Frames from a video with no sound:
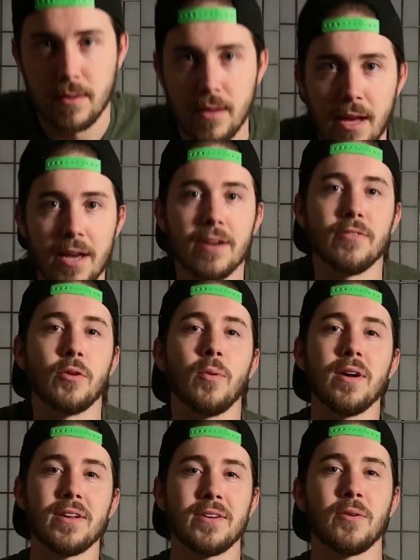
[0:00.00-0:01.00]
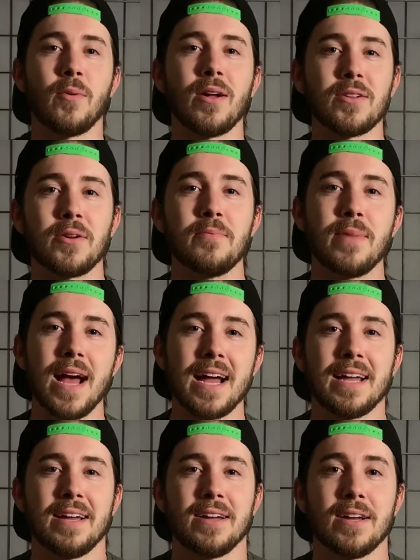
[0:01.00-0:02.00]
Hey everyone, welcome
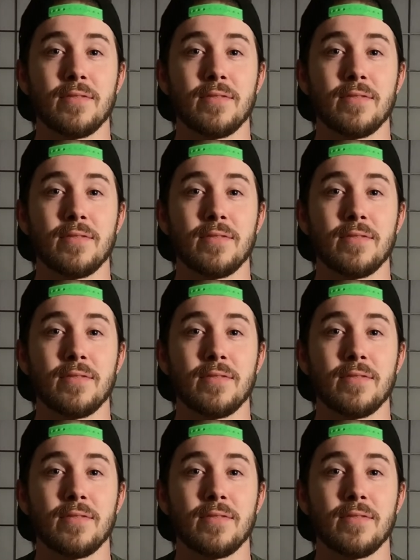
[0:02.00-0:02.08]
back.